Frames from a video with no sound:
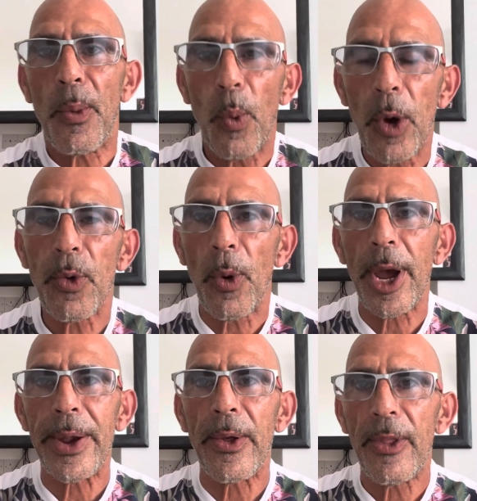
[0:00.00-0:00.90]

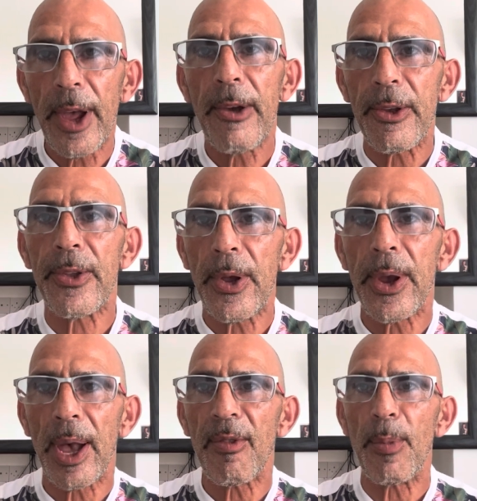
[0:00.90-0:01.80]
Worldwide, there is no
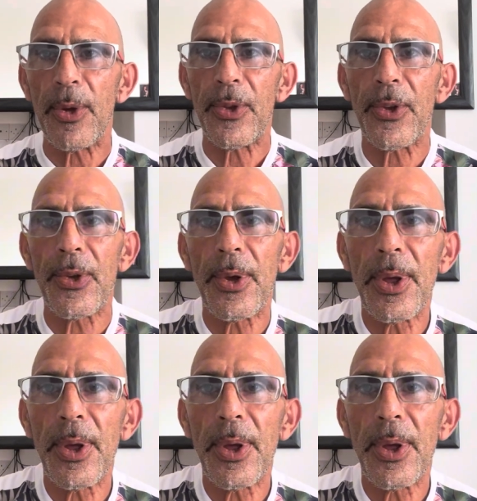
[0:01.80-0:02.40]
governments.